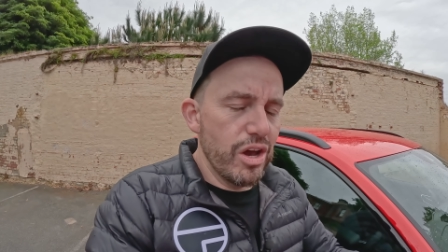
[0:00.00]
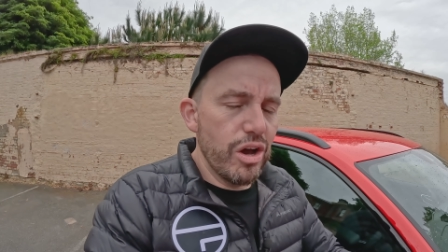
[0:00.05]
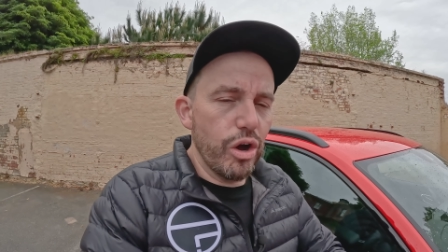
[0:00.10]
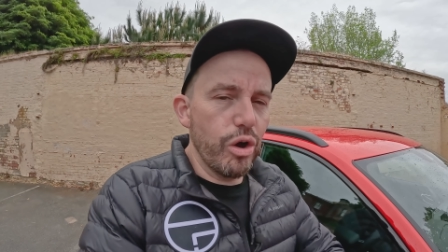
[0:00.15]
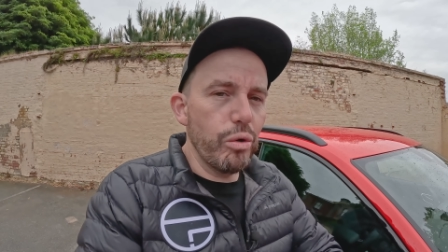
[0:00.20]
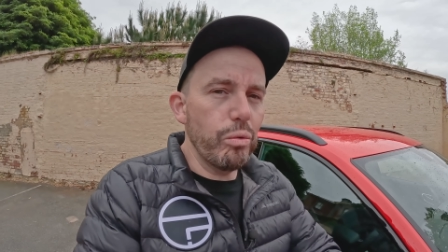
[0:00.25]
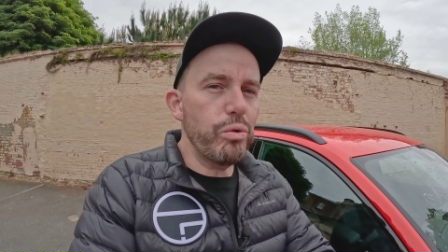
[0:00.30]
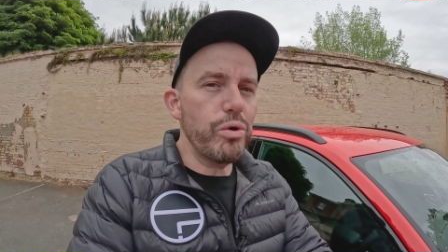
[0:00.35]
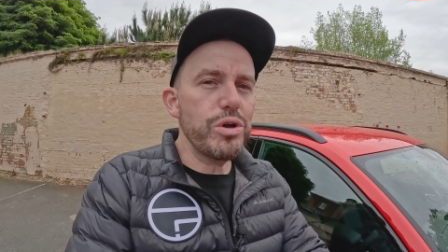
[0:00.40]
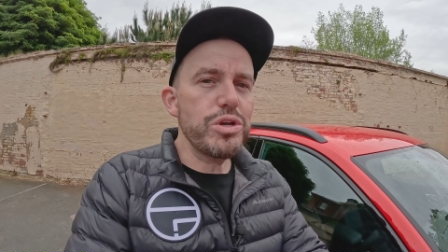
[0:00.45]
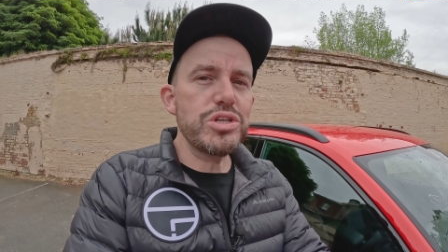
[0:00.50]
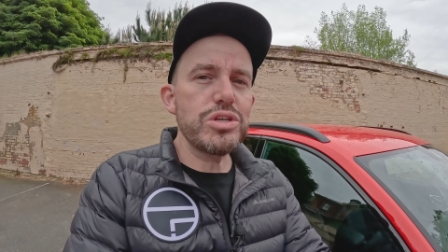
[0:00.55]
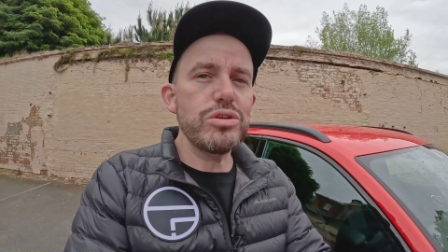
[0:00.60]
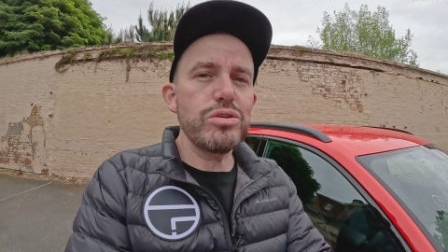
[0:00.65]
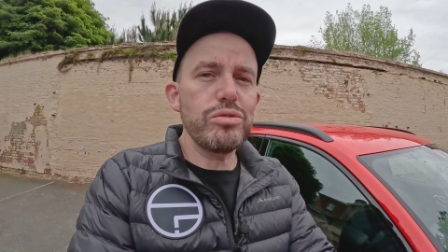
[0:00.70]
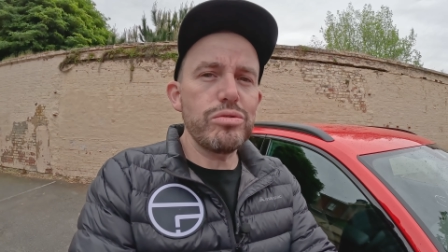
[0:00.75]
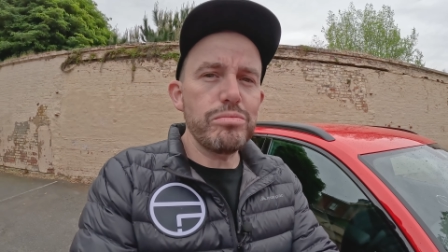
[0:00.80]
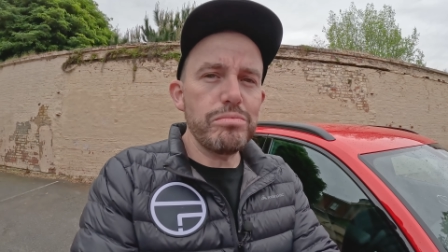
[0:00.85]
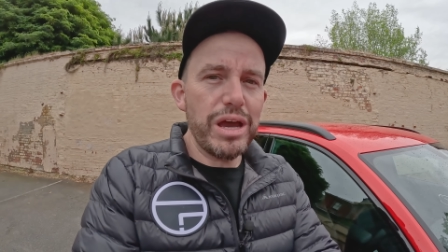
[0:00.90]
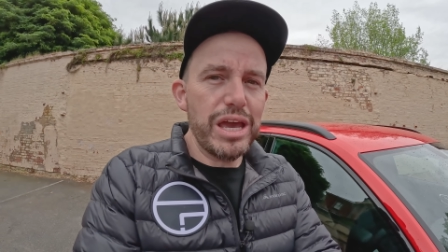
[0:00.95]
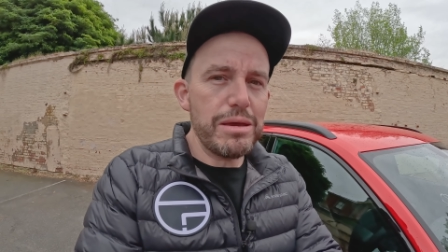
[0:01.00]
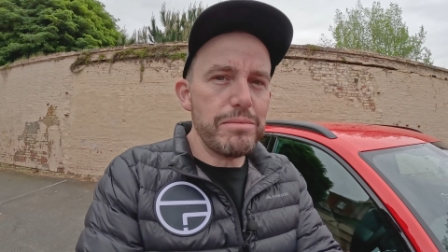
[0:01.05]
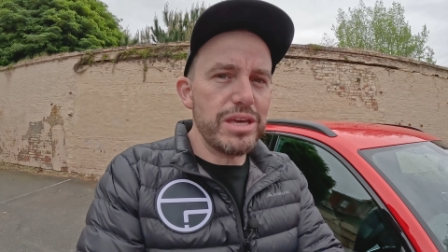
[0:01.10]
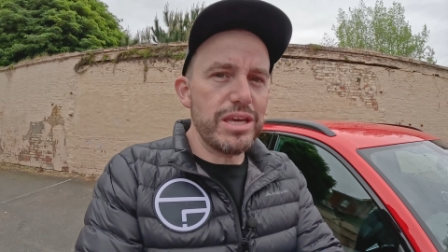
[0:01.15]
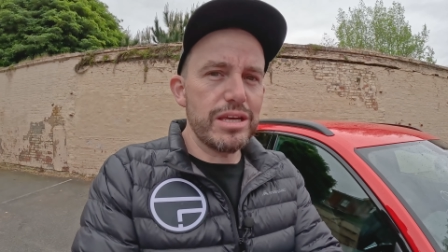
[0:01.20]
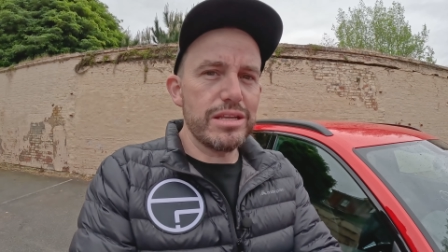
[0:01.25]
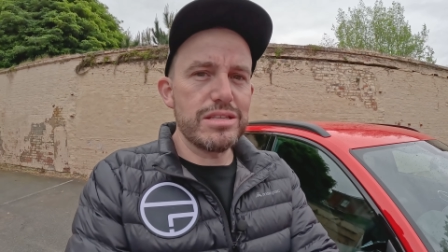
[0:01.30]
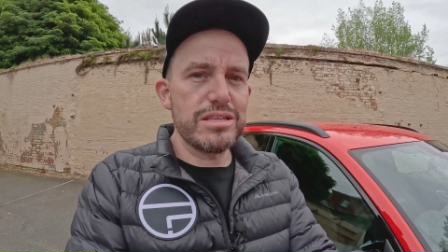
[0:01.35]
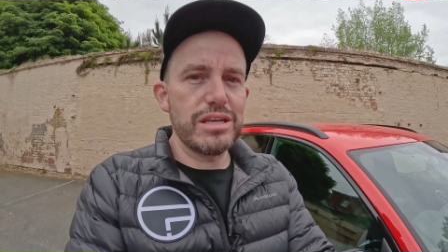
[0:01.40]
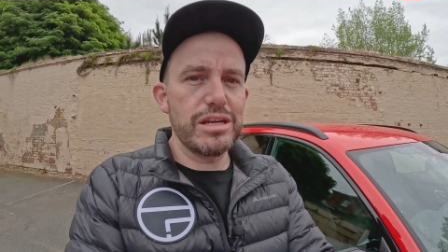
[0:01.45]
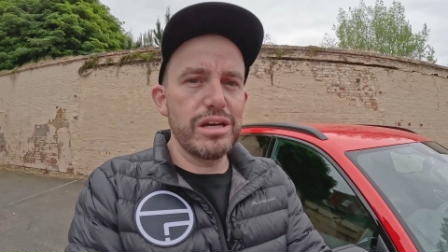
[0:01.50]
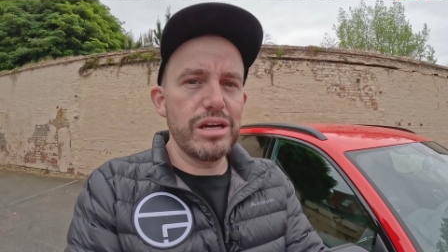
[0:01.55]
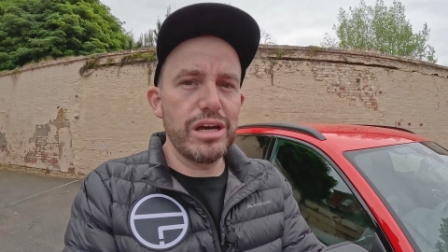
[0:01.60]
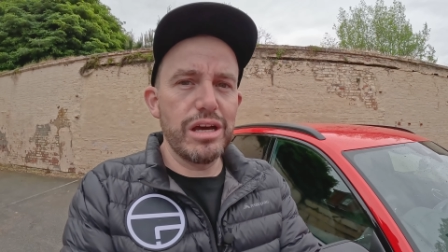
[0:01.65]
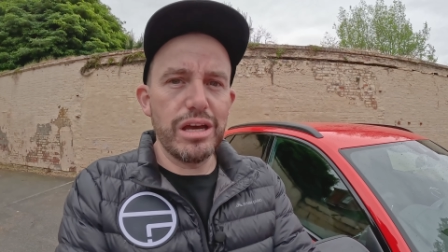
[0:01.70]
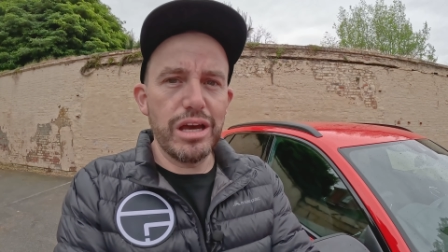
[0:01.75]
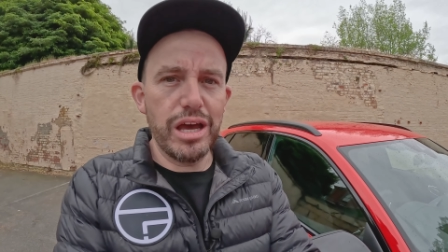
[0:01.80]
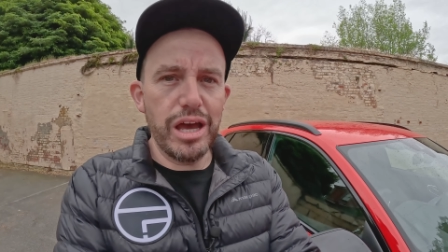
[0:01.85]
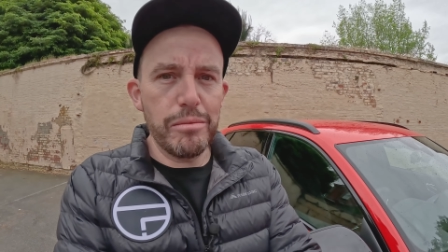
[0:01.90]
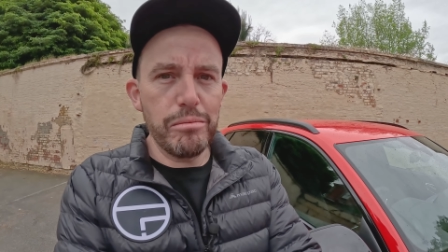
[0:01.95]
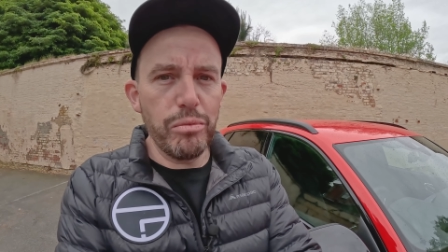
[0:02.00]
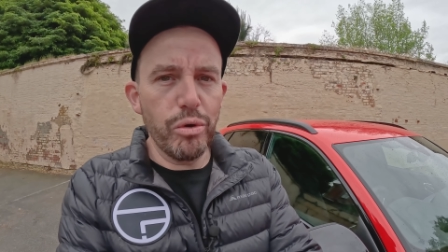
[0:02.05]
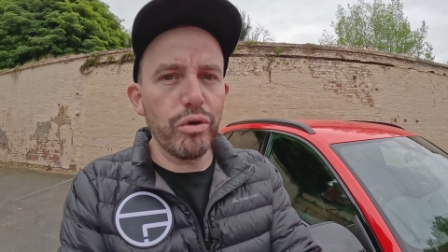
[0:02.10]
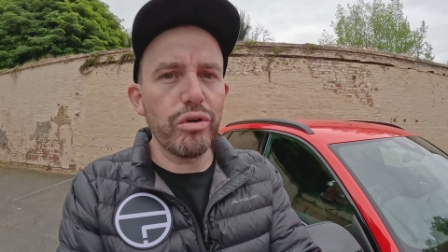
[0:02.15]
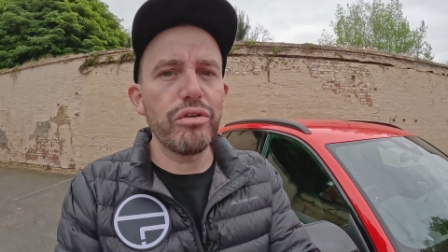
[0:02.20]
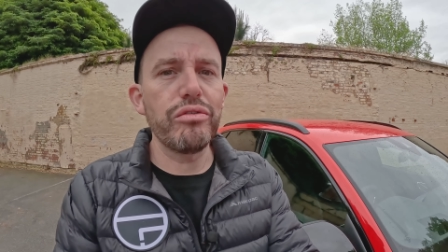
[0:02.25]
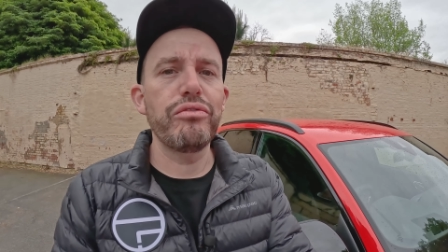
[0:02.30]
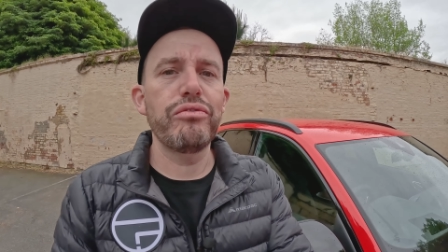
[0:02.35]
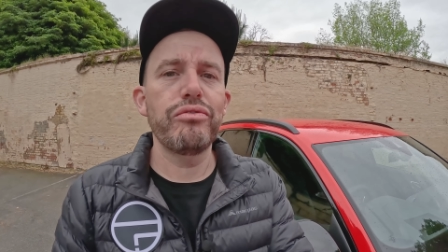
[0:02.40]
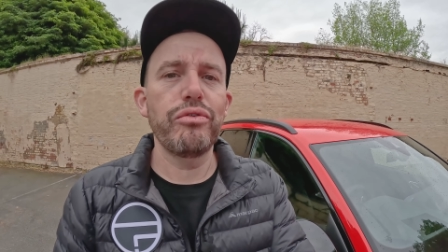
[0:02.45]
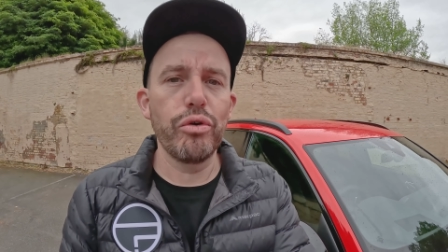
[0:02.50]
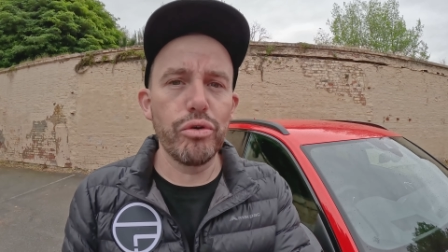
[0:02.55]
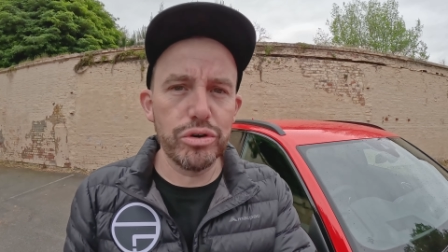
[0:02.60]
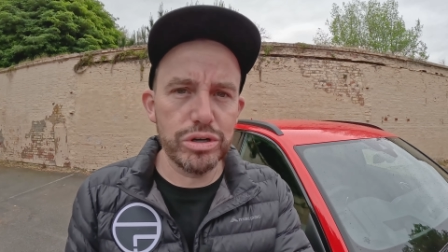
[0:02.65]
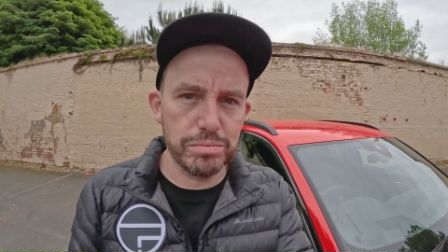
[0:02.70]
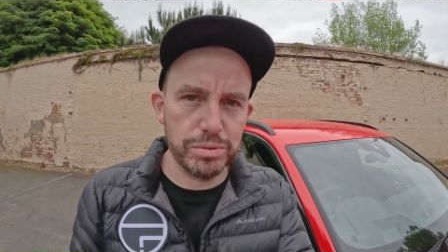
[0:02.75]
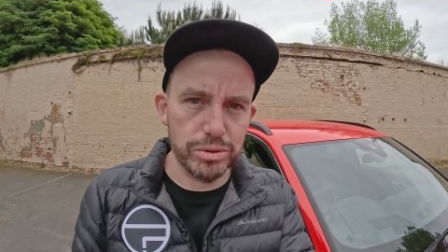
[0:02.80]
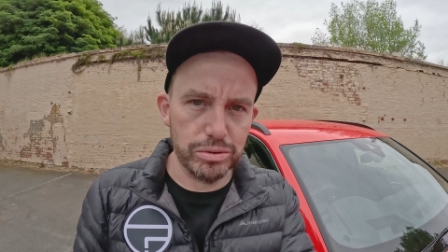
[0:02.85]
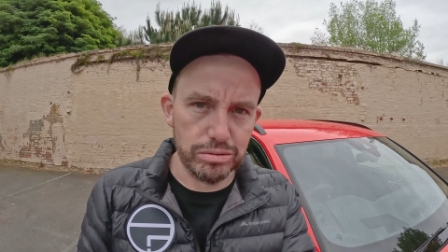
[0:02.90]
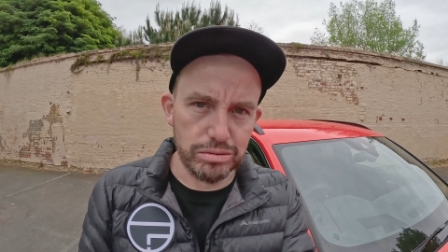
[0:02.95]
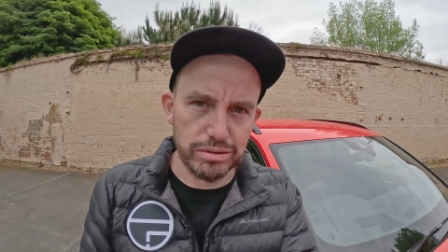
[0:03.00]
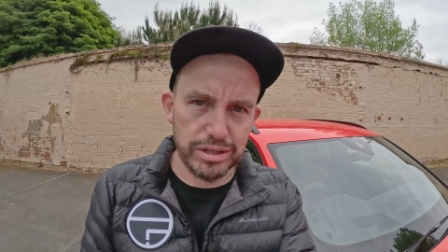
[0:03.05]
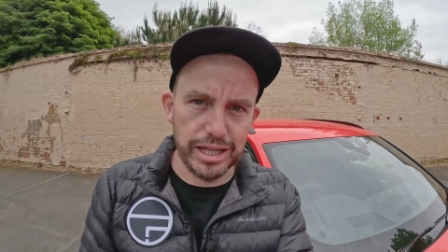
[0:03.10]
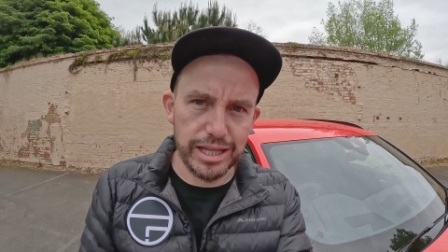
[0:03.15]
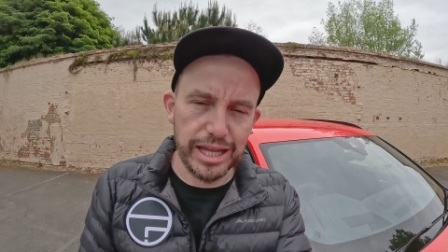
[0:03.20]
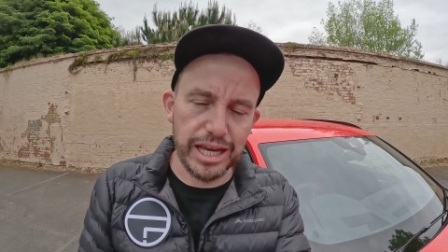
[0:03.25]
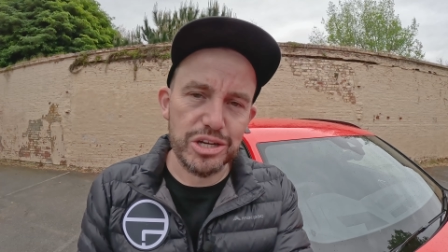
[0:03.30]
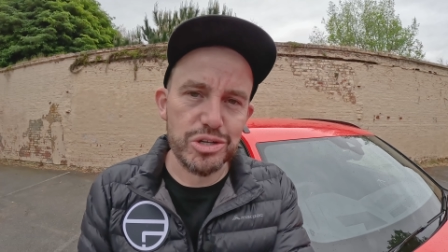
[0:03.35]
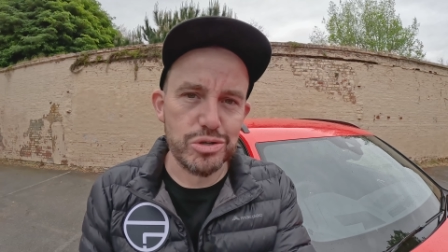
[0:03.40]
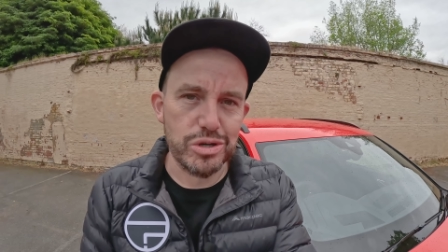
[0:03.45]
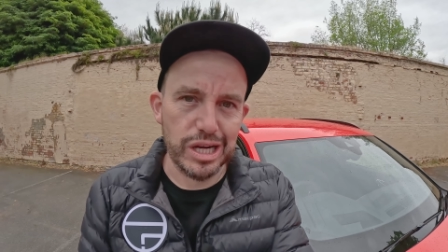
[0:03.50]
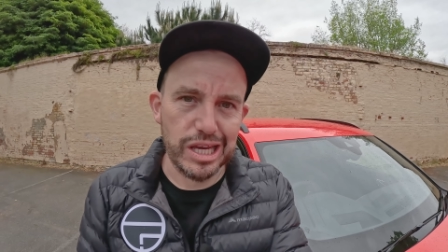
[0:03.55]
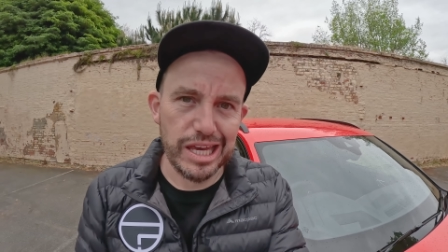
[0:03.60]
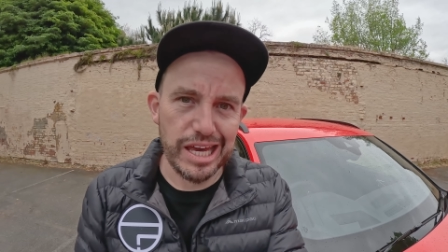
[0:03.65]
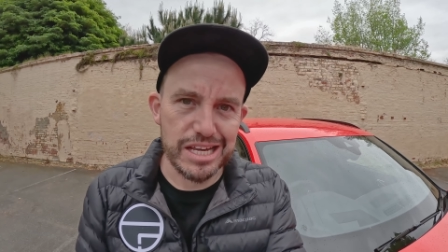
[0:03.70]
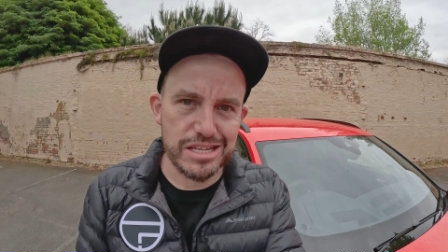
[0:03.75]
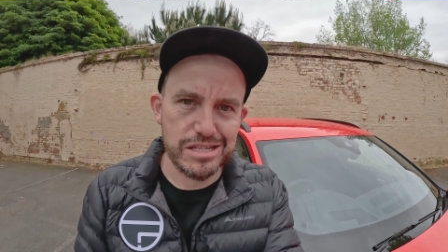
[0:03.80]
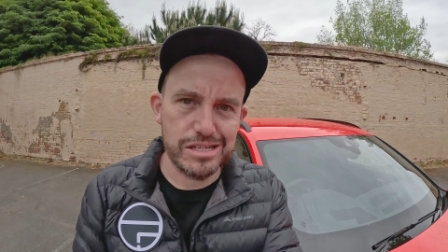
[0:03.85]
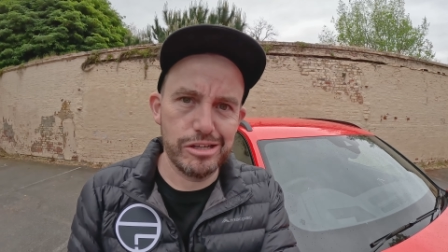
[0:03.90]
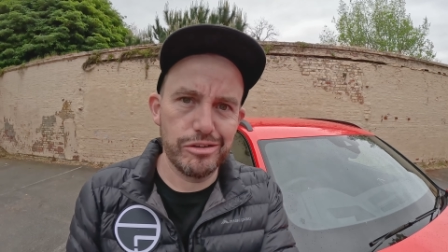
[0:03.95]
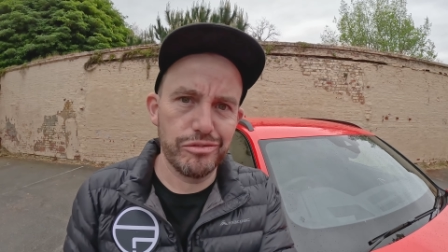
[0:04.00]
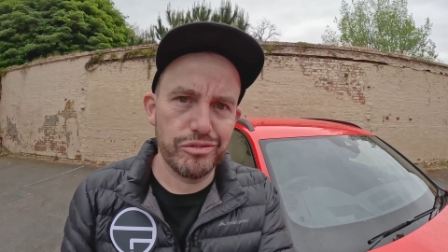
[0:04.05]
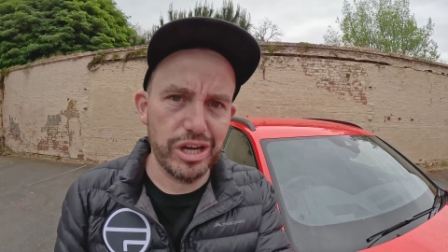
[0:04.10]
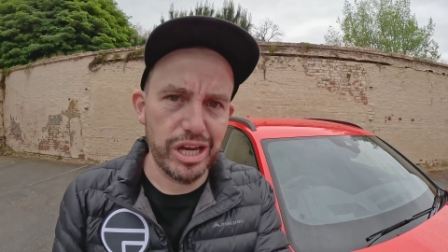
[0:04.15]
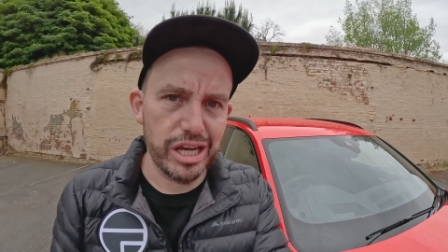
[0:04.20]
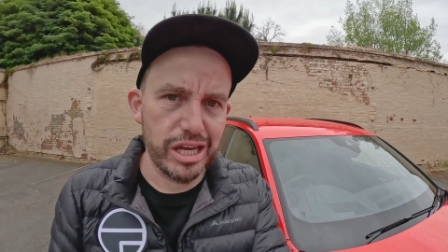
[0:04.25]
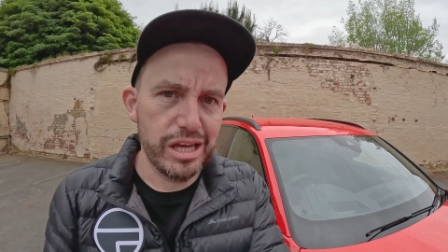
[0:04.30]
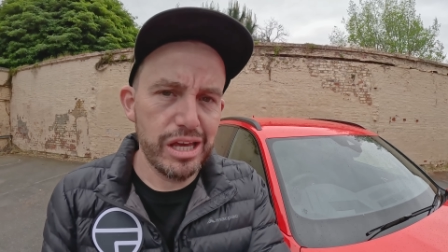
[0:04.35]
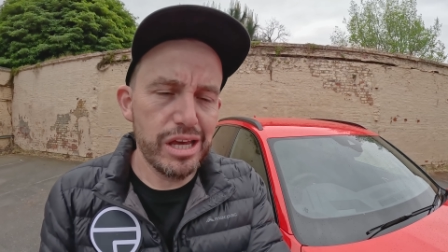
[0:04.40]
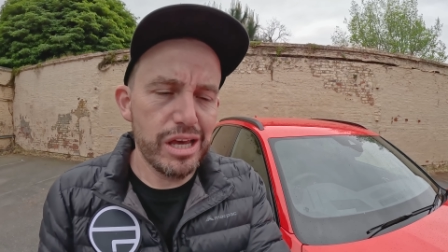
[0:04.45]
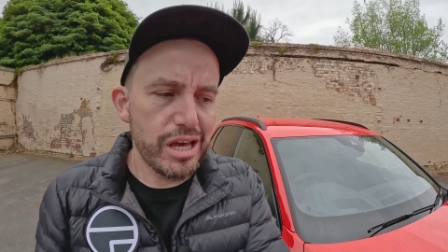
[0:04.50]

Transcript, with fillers: Or would you maybe consider a more affordable electric SUV?